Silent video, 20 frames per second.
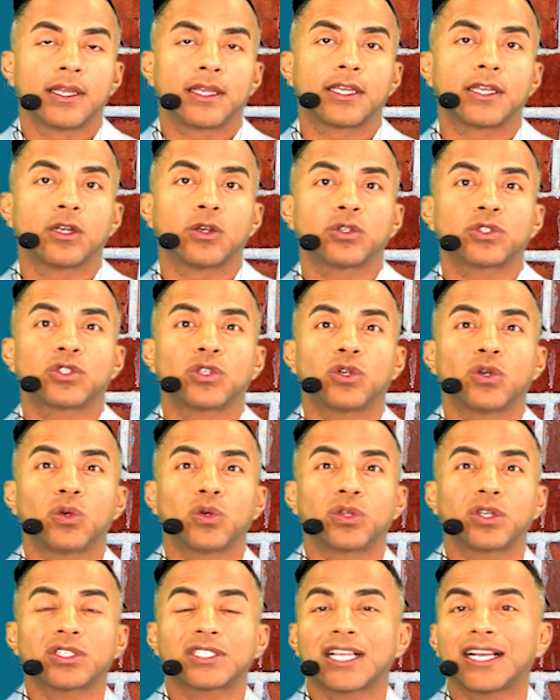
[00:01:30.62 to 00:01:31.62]
So
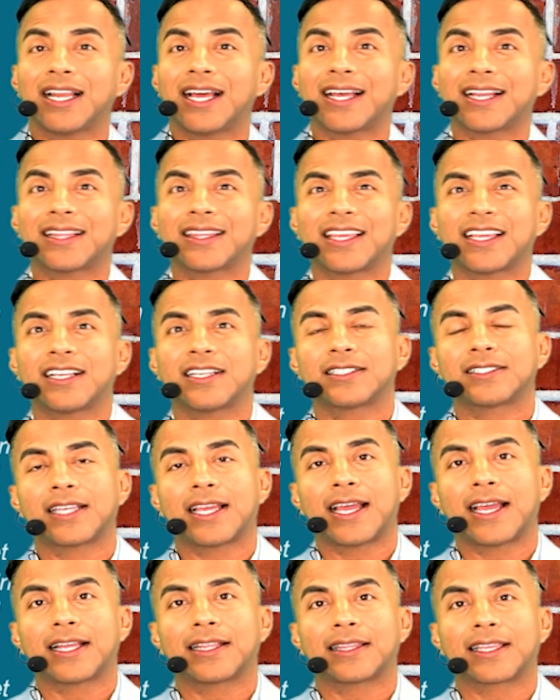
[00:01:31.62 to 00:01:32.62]
there's a lot of things
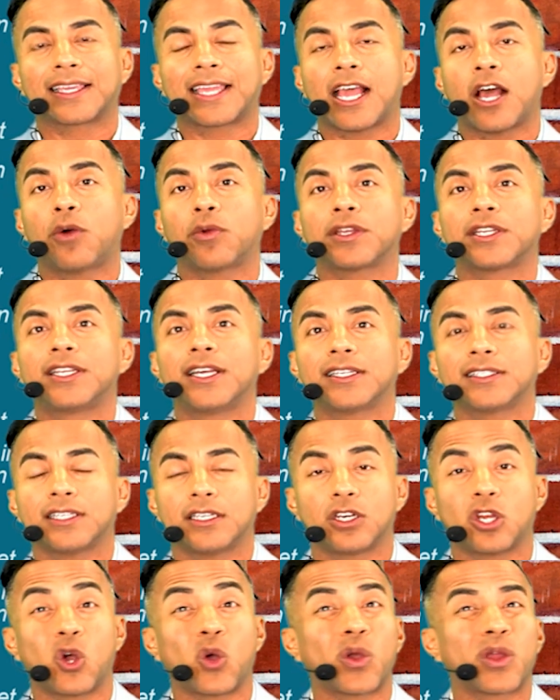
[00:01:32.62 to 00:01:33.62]
that the county doesn't
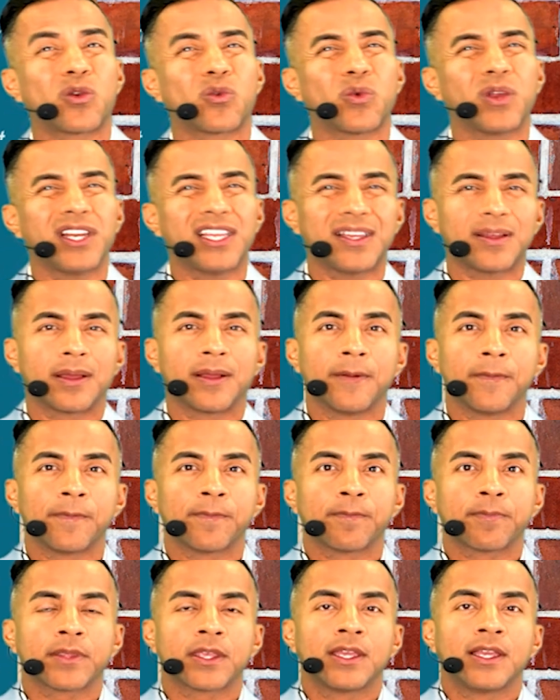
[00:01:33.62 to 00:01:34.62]
know, and really
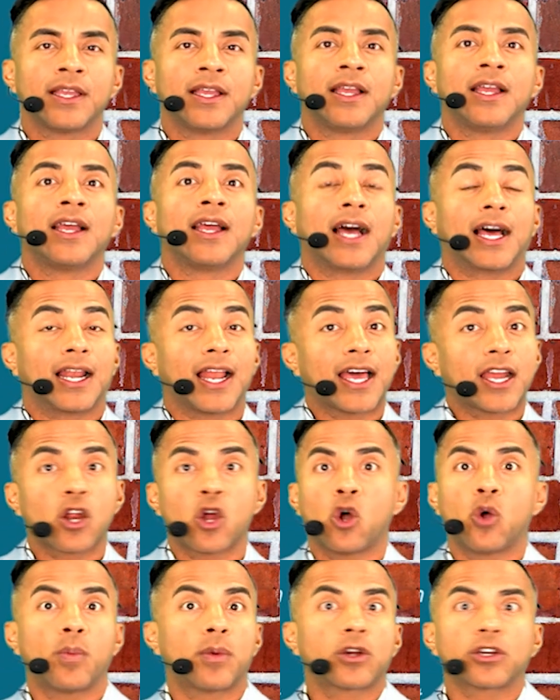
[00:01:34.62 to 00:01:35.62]
a lot of
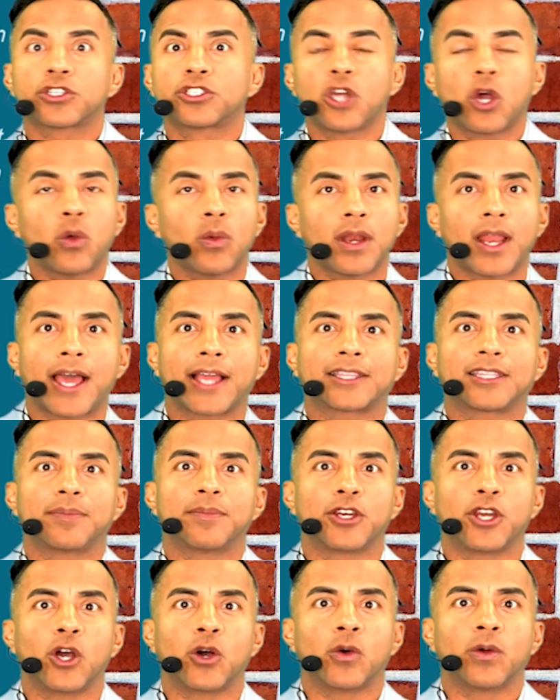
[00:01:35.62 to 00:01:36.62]
homeowners don't like them to
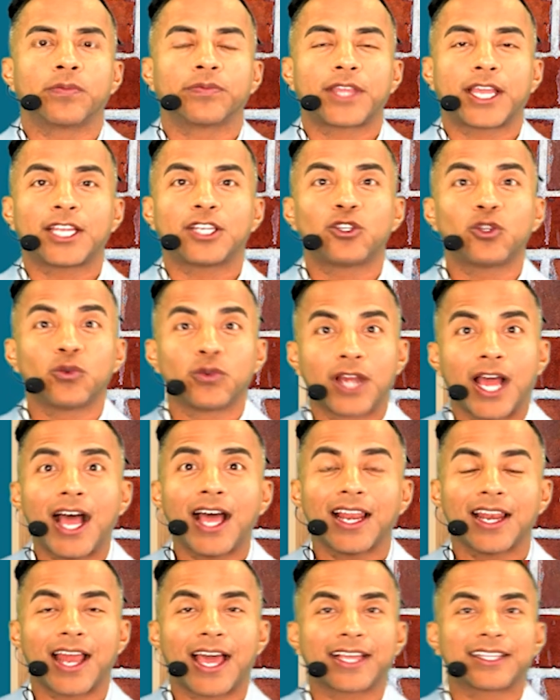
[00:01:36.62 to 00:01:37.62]
know. They do
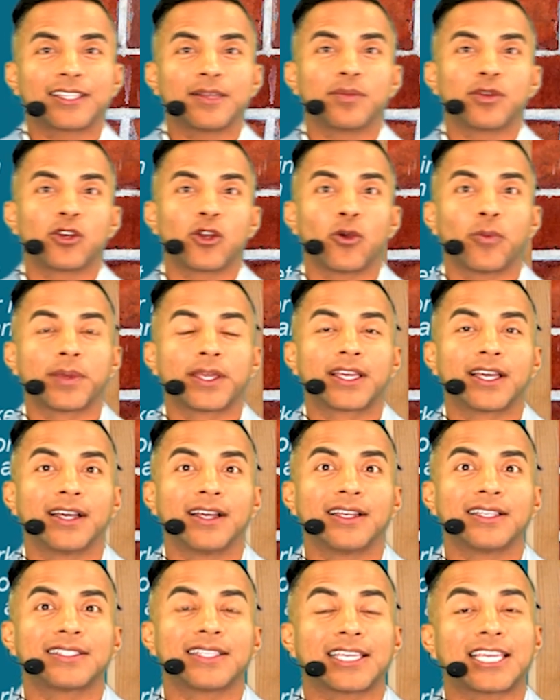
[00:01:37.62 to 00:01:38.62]
not like them to know
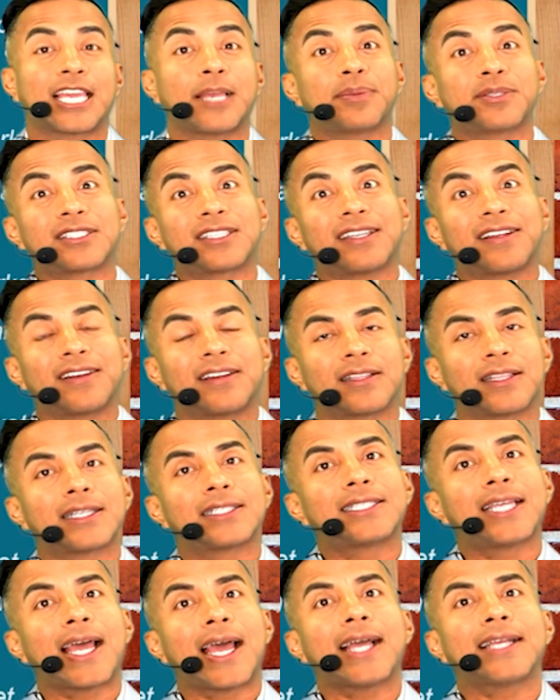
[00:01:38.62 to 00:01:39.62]
because it keeps the
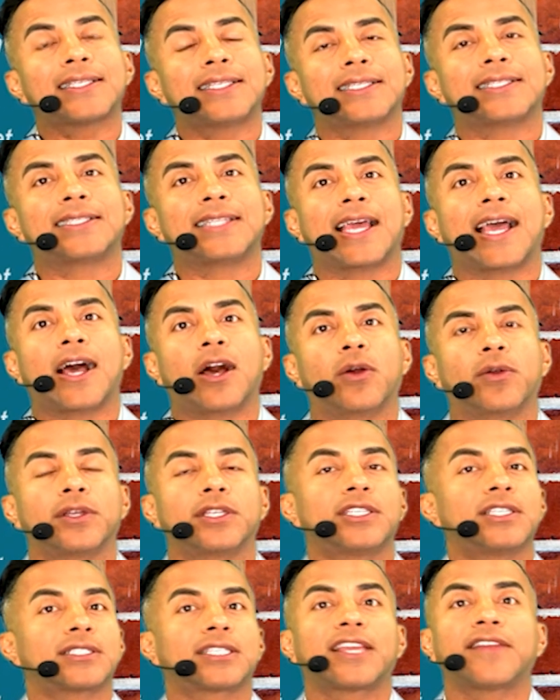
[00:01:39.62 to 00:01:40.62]
taxes down.
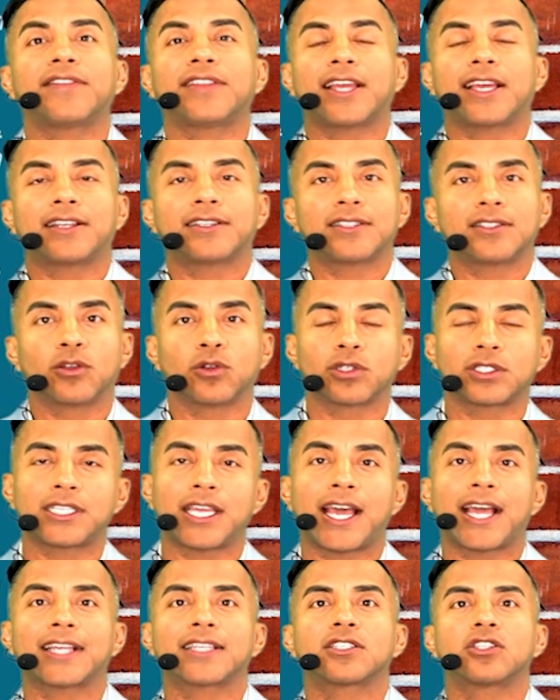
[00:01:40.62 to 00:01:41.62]
It's just giving those
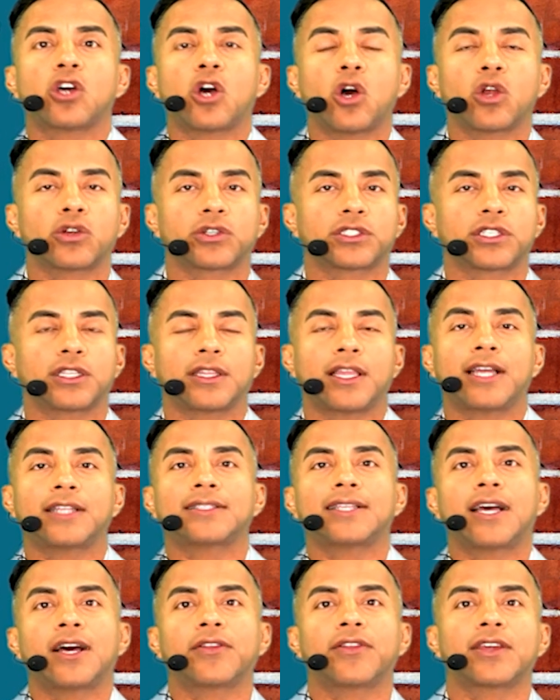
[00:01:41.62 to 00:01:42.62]
tax dollars, and that's
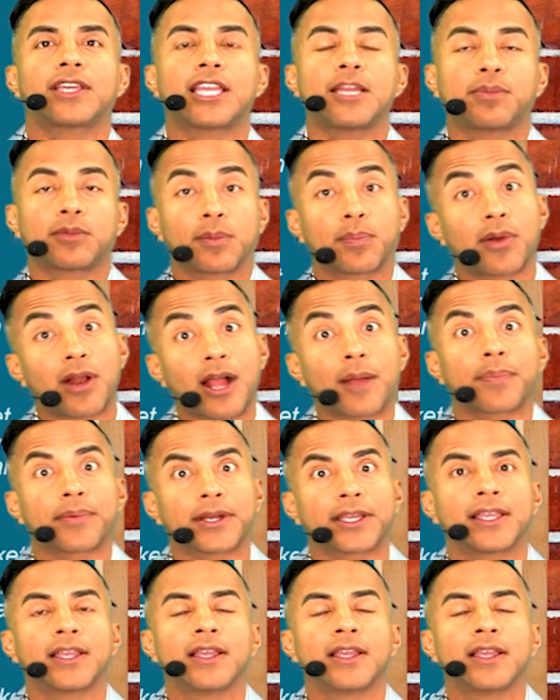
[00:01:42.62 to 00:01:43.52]
how they keep the property.